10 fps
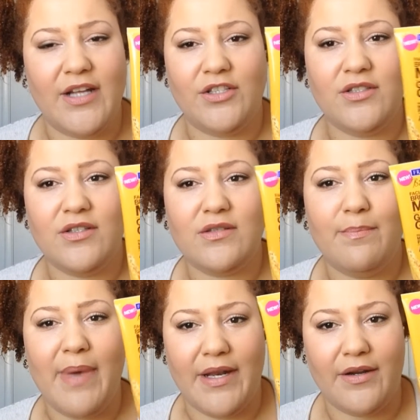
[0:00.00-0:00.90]
It just looks
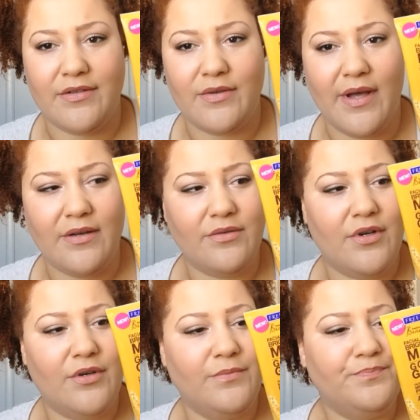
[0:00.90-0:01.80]
better. So I don't
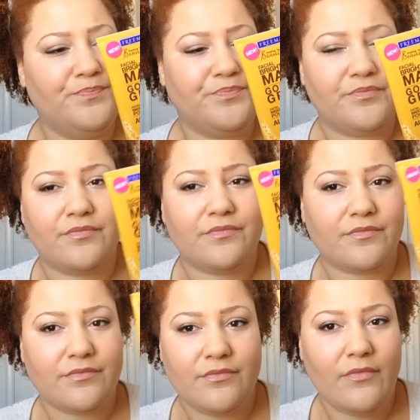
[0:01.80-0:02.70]
know
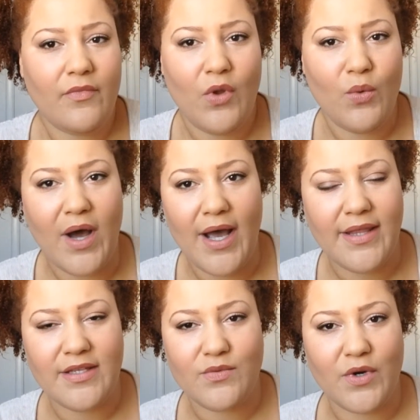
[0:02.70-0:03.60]

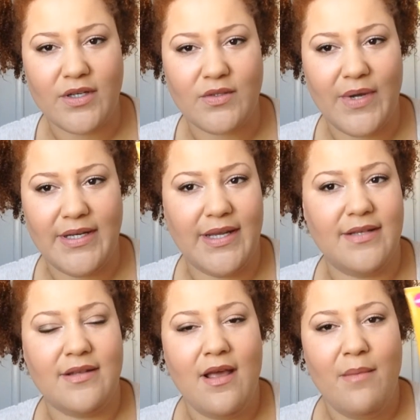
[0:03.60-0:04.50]
why this works the way it
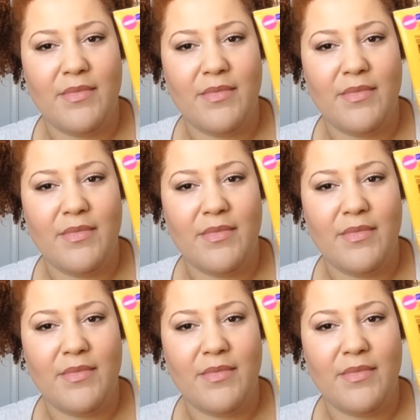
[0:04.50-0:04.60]
does.